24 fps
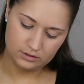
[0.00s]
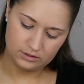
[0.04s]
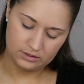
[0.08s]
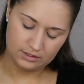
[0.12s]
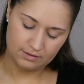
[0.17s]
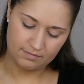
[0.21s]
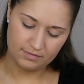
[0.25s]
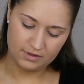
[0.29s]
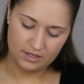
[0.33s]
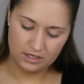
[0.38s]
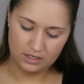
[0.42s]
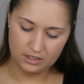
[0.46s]

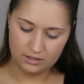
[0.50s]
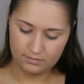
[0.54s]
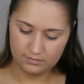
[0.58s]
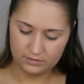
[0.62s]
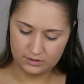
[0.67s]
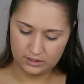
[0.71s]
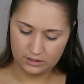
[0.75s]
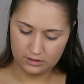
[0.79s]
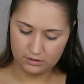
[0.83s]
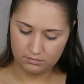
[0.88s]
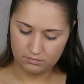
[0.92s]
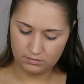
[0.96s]
something
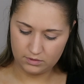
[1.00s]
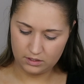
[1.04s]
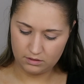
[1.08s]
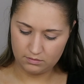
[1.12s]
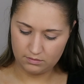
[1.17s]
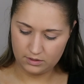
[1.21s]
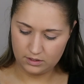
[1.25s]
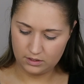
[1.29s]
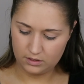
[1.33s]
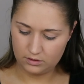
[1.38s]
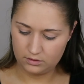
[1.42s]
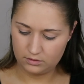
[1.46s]
comes out,
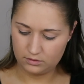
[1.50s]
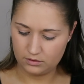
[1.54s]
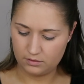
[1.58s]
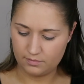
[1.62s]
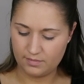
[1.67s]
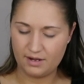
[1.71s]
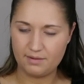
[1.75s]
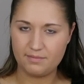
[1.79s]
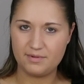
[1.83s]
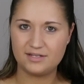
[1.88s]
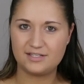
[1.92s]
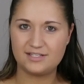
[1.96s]
maybe? Am
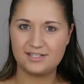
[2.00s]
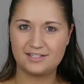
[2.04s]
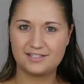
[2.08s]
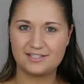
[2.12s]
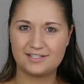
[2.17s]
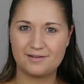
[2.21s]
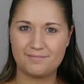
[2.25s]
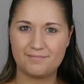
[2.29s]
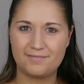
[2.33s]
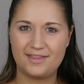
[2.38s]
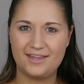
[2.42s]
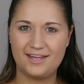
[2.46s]
I missing
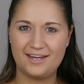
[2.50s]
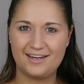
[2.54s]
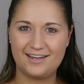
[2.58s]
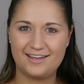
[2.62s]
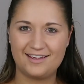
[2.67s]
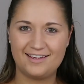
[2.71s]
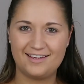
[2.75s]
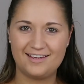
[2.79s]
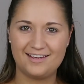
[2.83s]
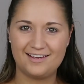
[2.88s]
something?